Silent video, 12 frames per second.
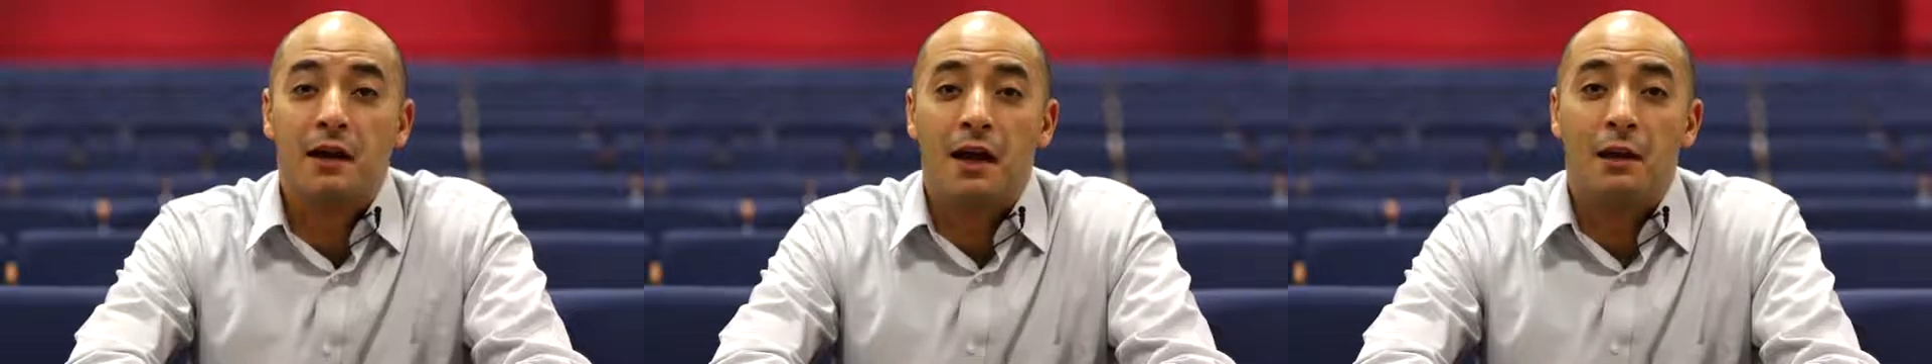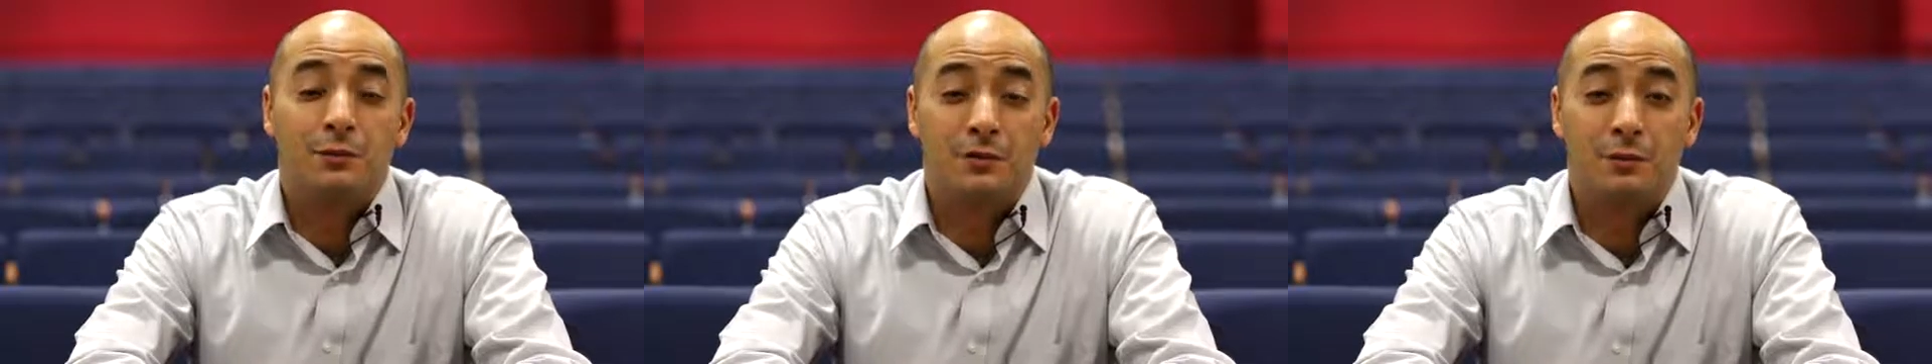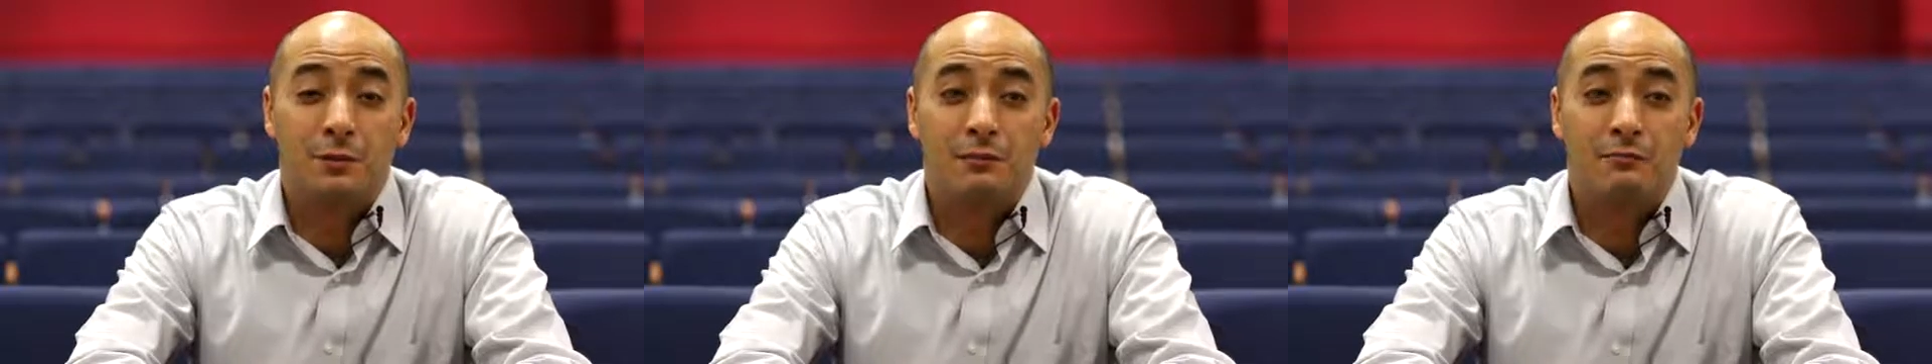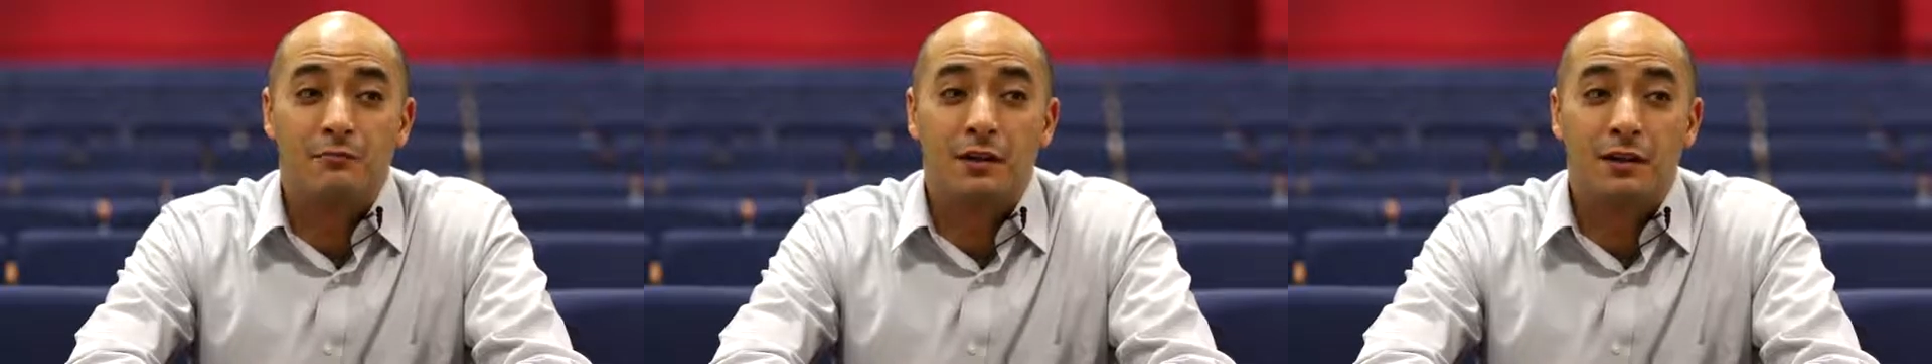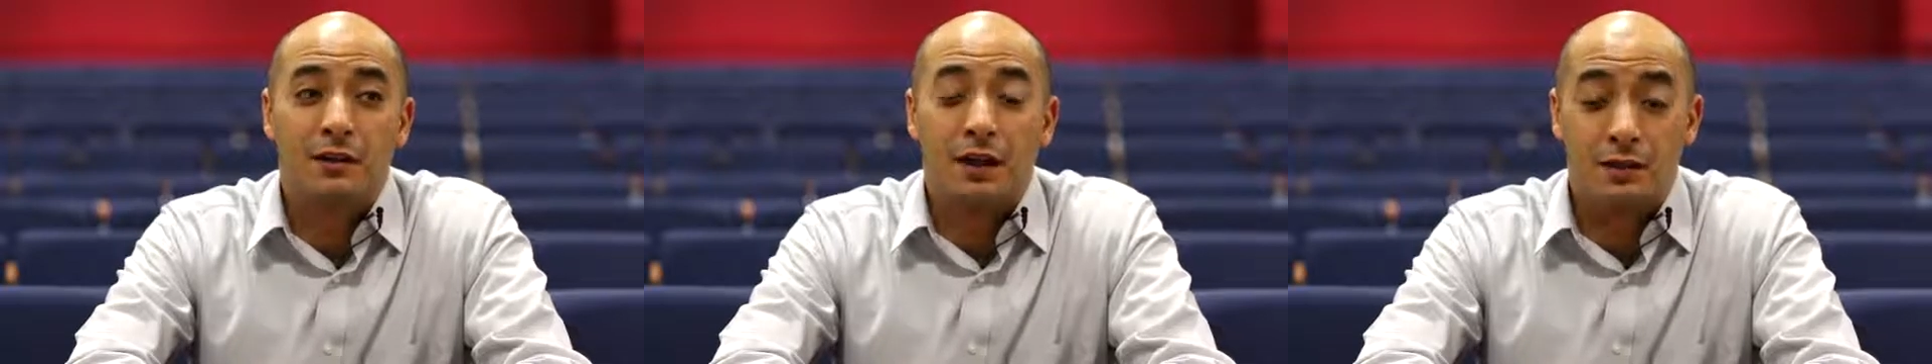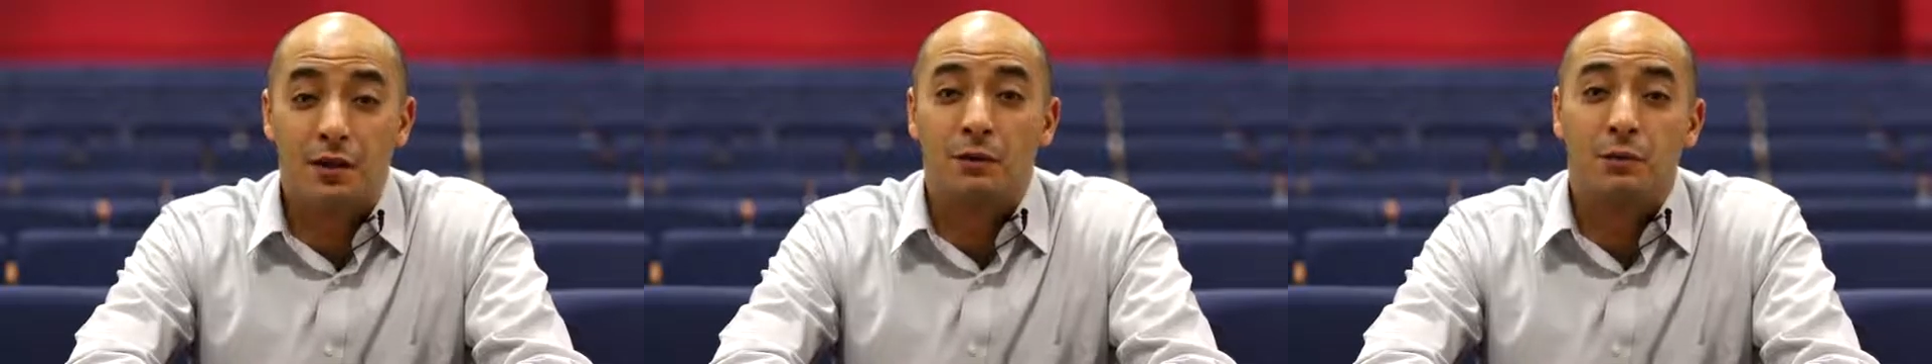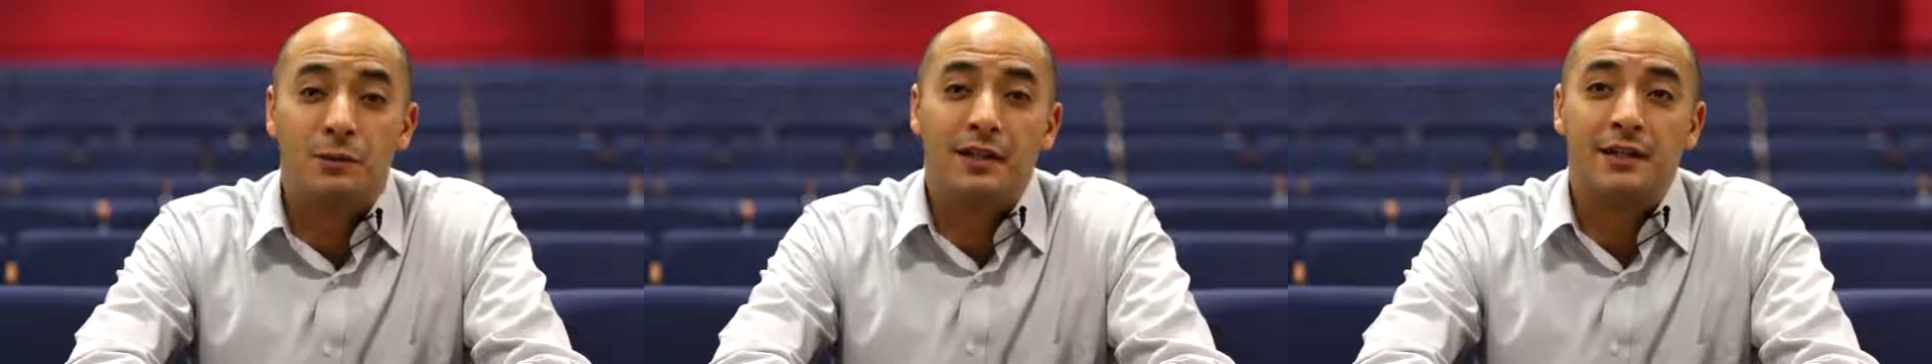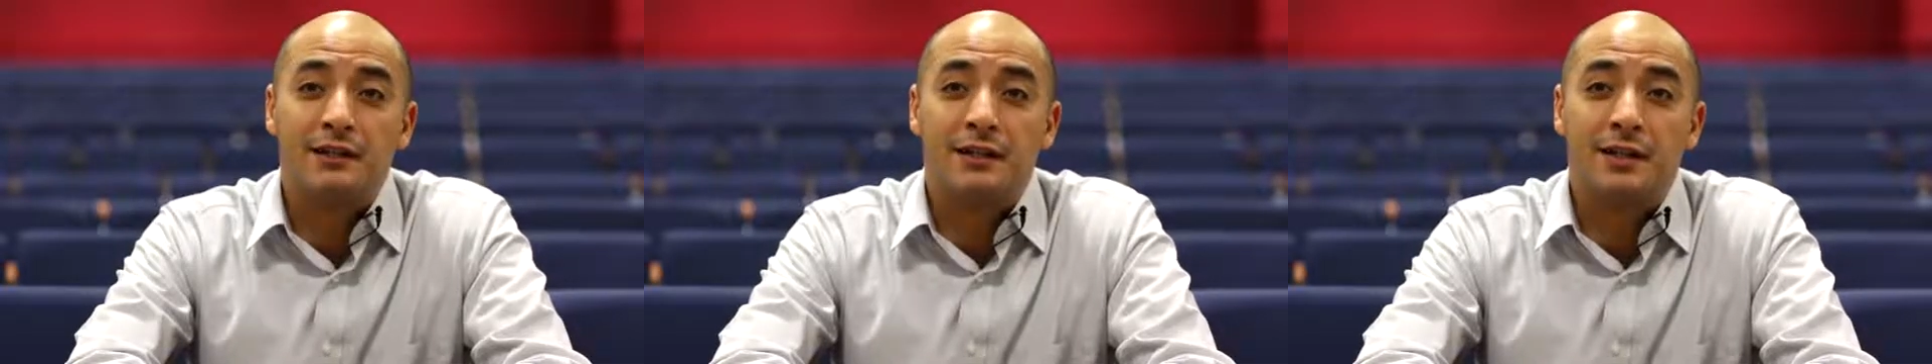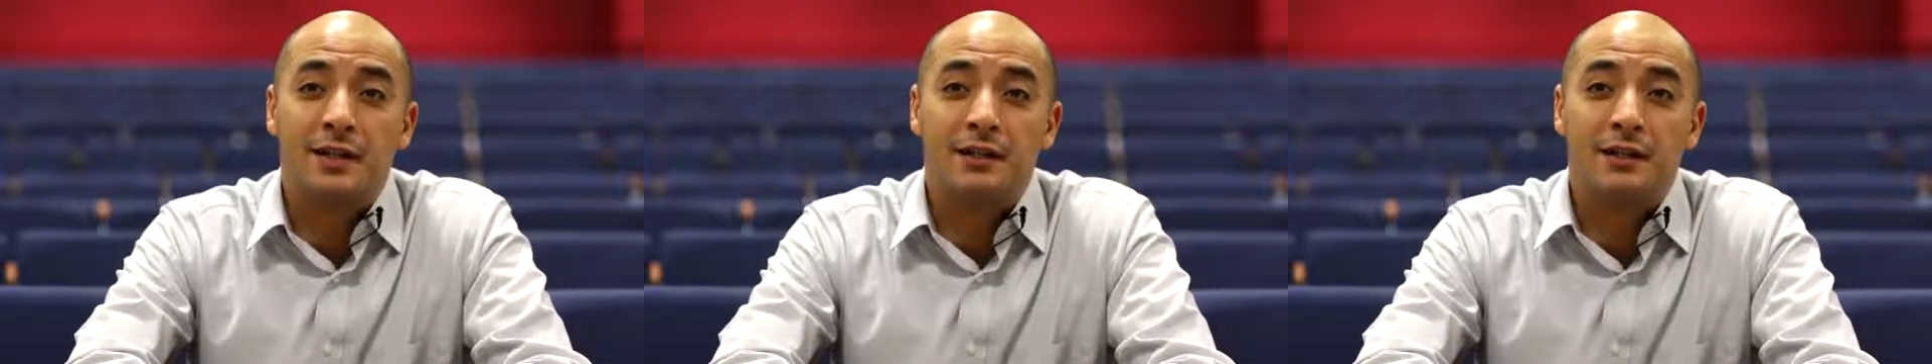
helped a lot with,